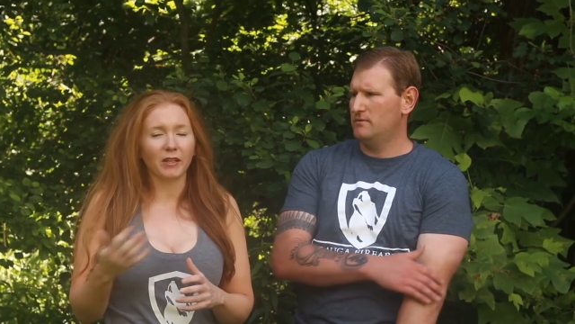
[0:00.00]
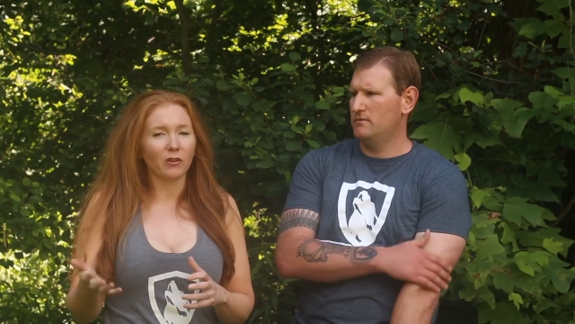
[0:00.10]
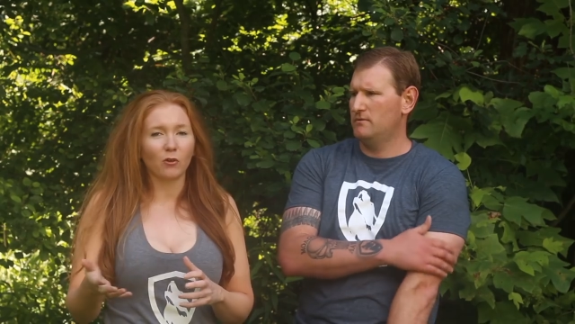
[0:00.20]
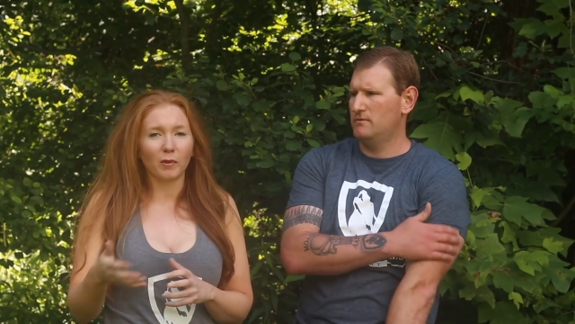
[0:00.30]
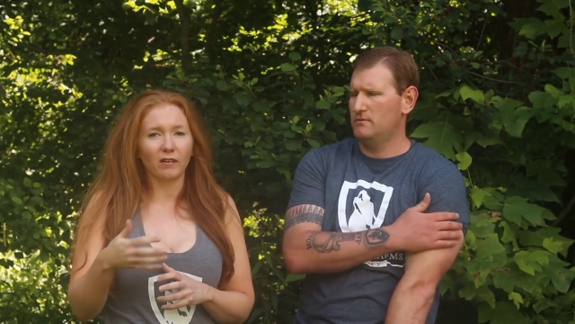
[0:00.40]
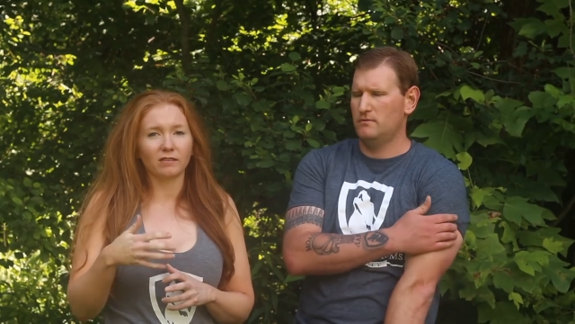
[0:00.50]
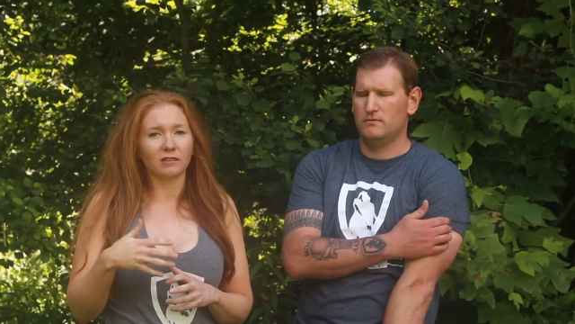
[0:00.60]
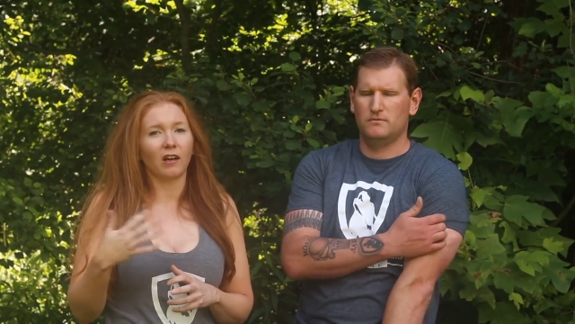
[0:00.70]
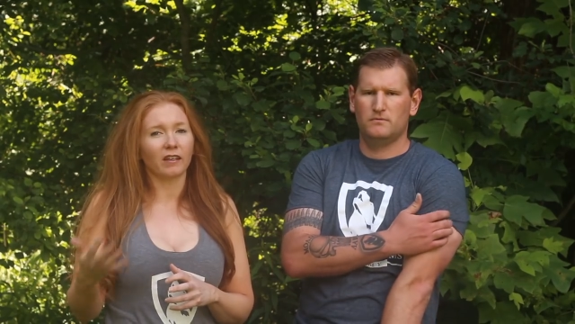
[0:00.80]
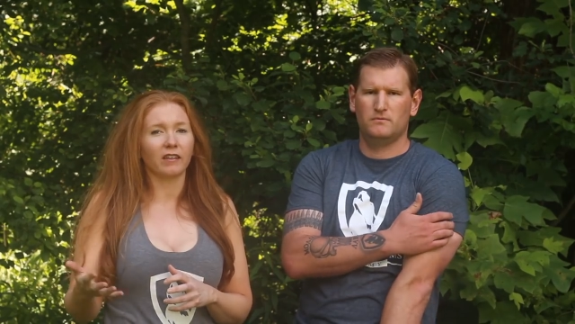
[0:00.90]
Speaker 1: video about
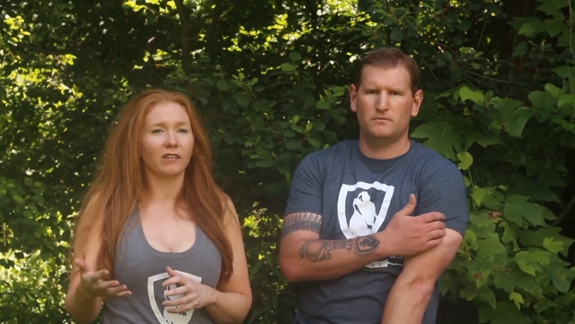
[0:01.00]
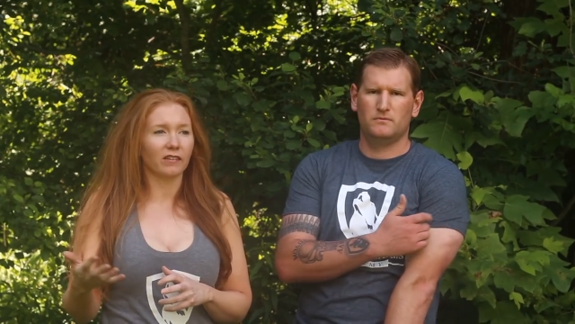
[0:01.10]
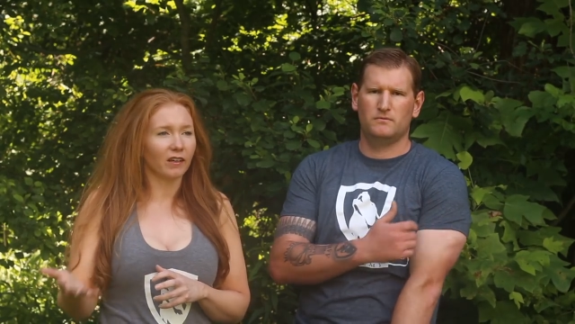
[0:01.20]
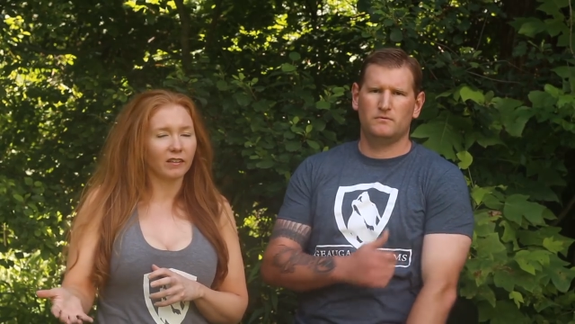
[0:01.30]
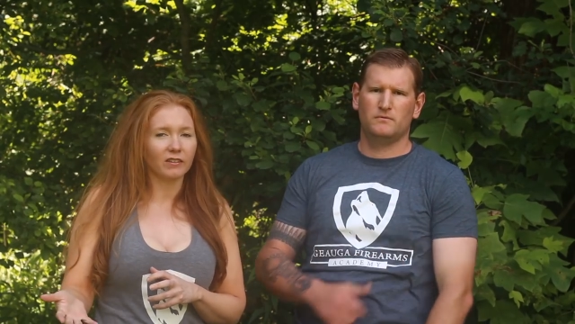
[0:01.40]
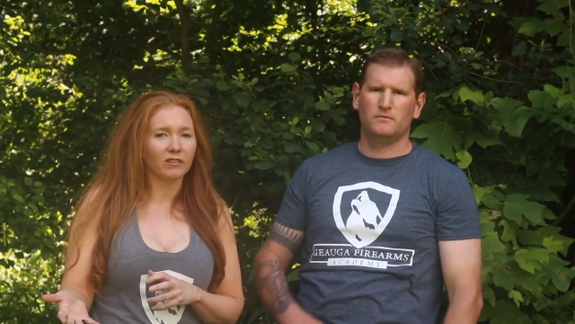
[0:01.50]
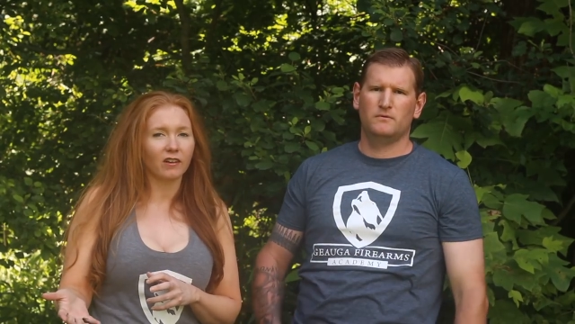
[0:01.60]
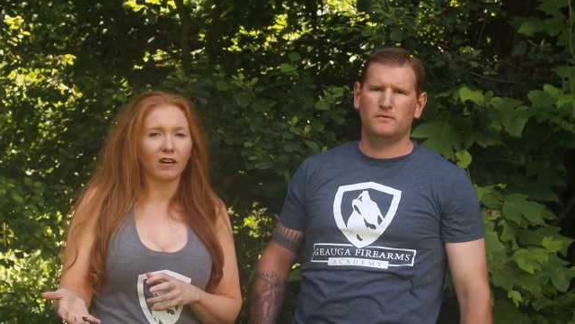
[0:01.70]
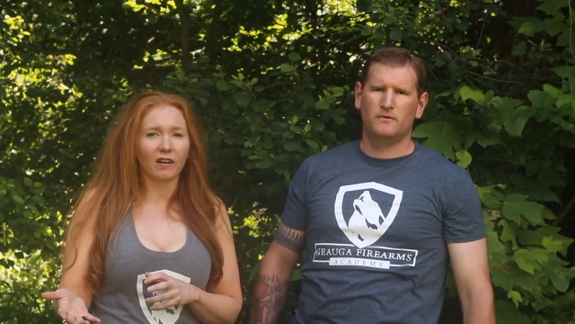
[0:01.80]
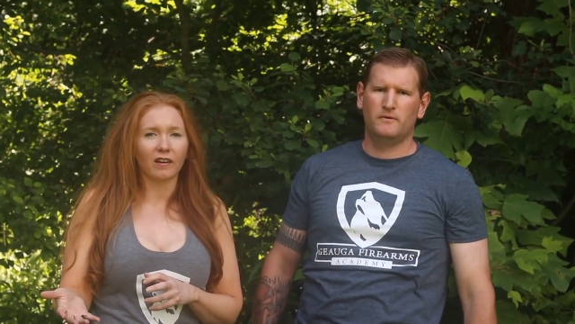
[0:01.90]
locking your gun in your
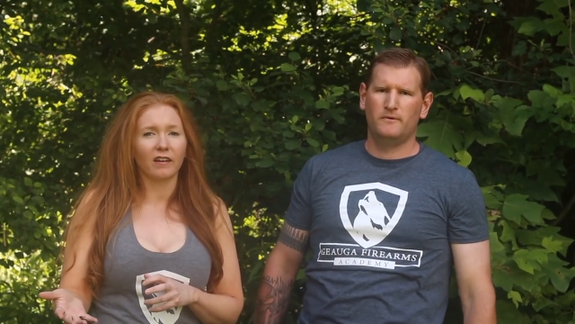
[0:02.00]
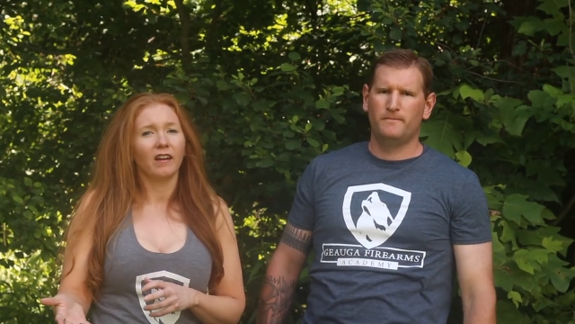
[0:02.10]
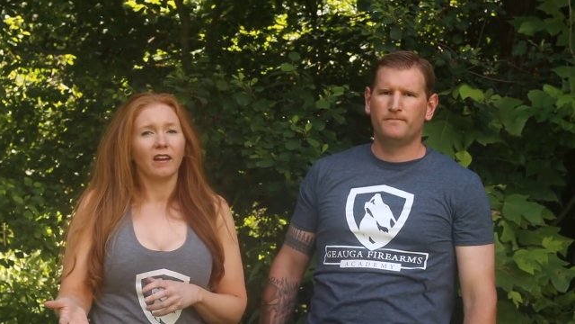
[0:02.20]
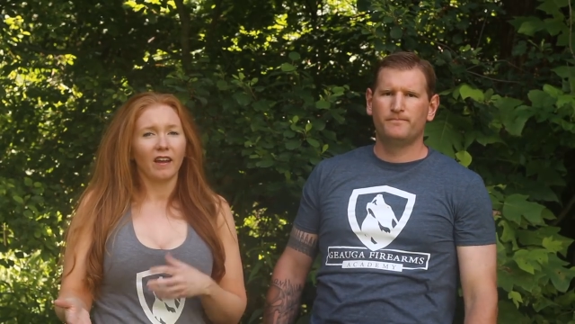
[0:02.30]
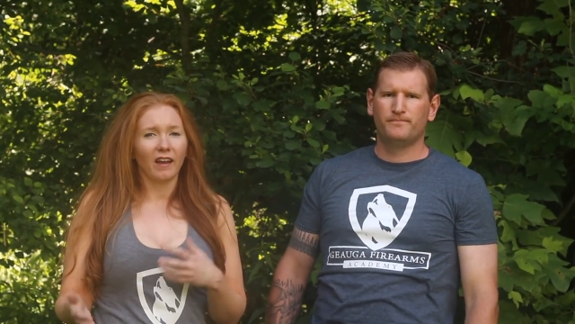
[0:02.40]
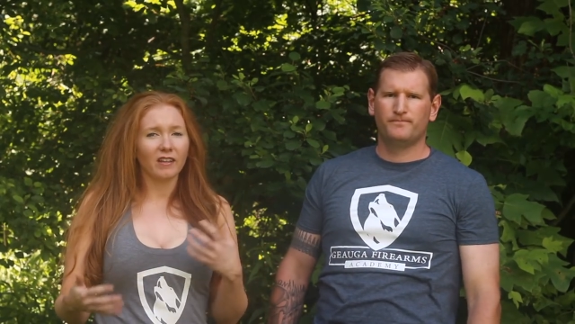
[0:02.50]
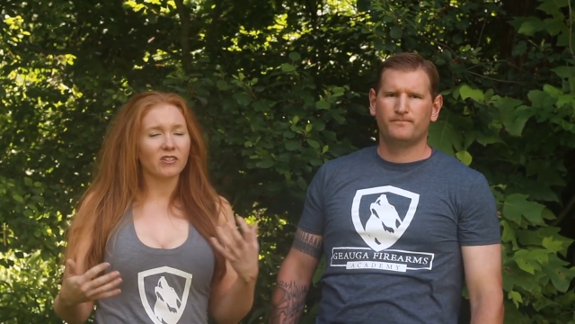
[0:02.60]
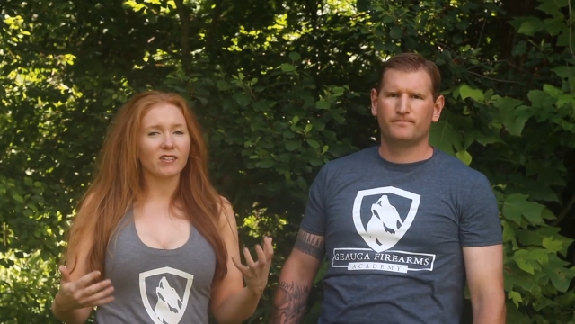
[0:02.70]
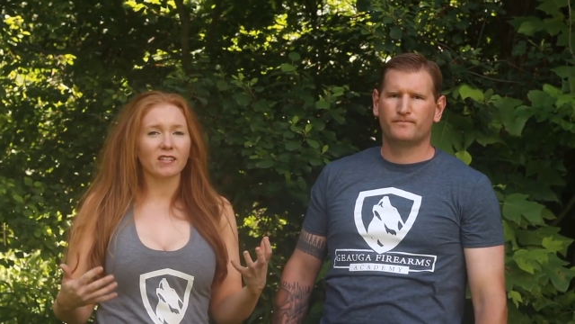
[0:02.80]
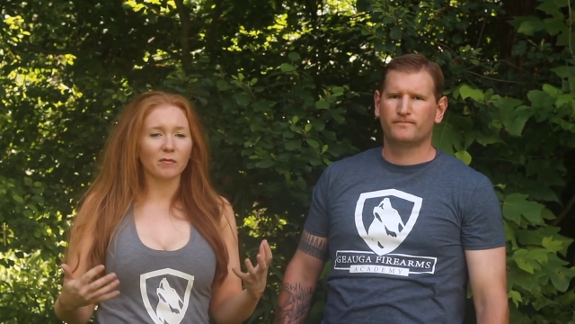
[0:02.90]
car, and
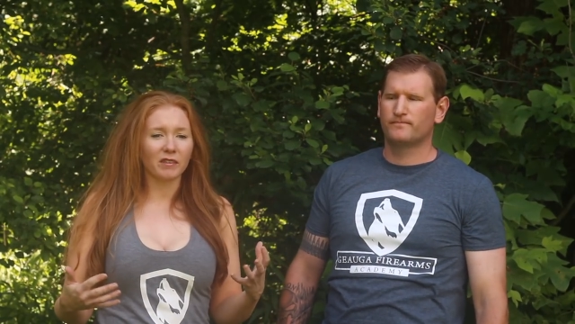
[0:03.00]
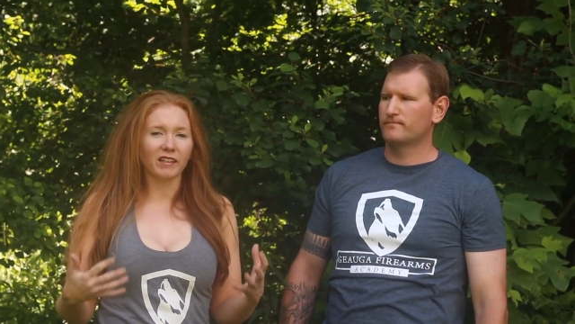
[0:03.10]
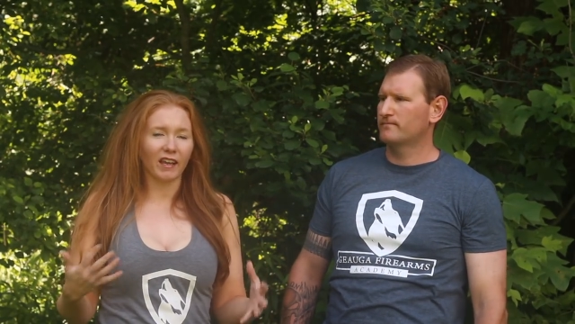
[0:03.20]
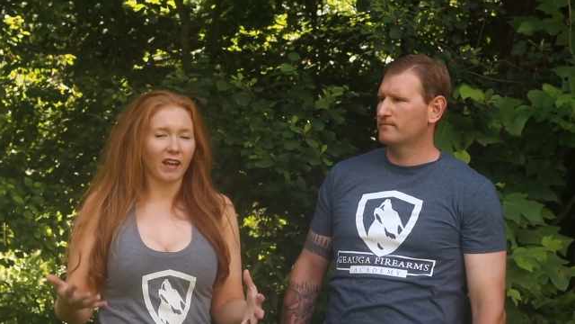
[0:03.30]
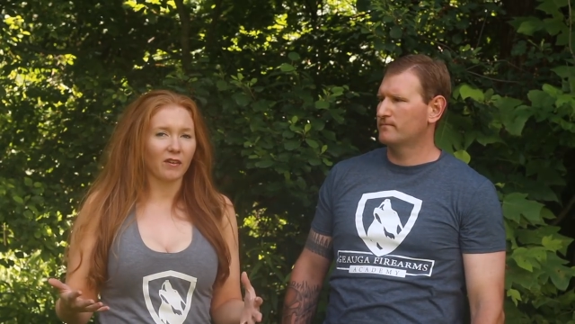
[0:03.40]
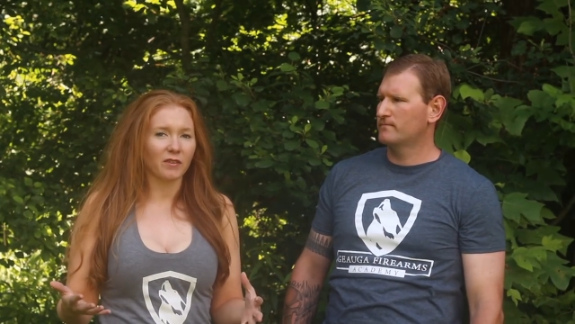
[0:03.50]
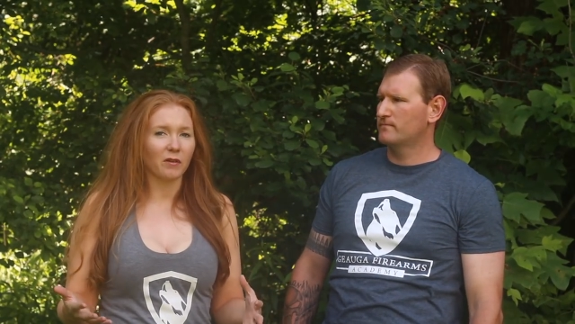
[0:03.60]
it's just something to have.